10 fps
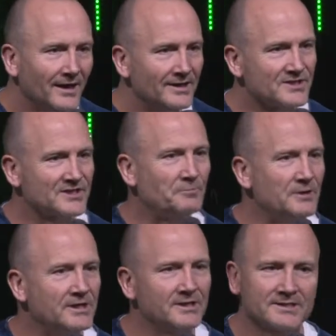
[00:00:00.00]
as a
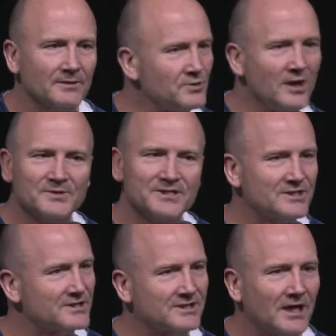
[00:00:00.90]
speaker. Sometimes it's
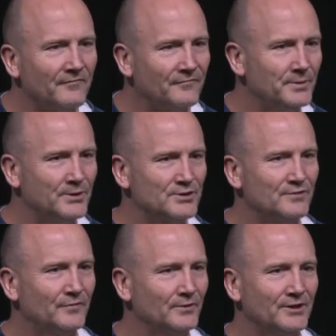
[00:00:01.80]
just tough because
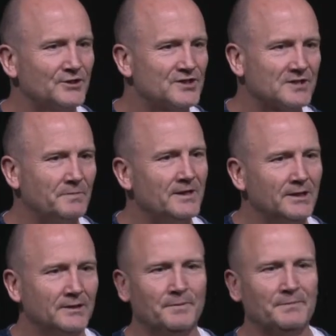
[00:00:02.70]
you feel like you're
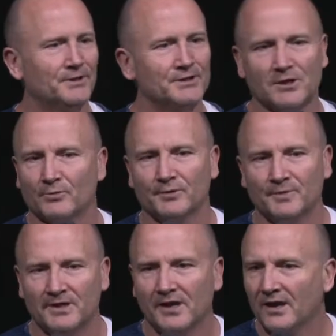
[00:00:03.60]
speaking to people that don't want to
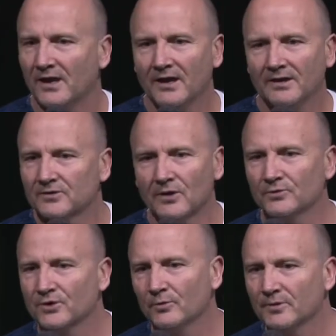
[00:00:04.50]
be
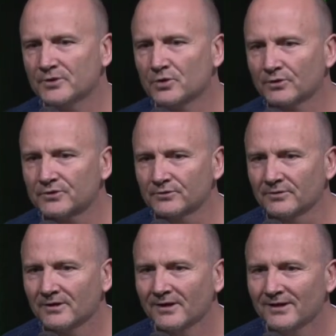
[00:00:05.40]
talked to.
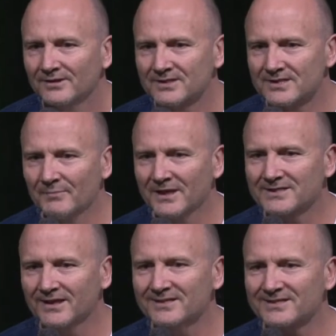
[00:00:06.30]
Does that make
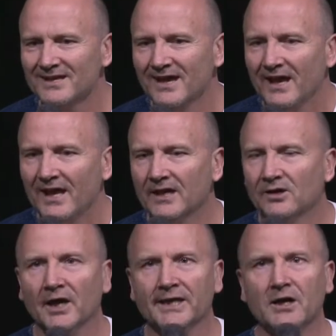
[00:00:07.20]
sense? And
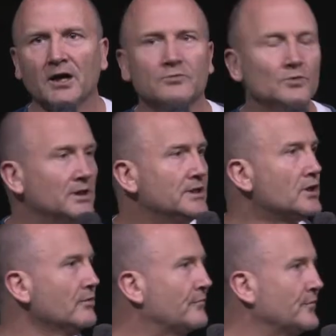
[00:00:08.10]
I really
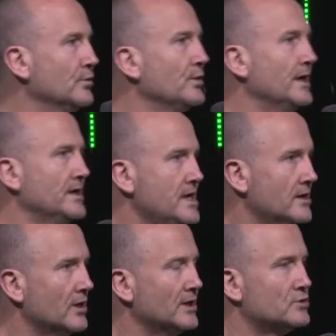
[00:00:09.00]
don't feel that
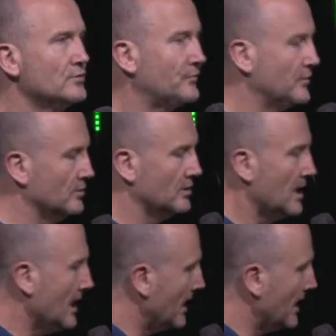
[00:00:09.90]
here. I do feel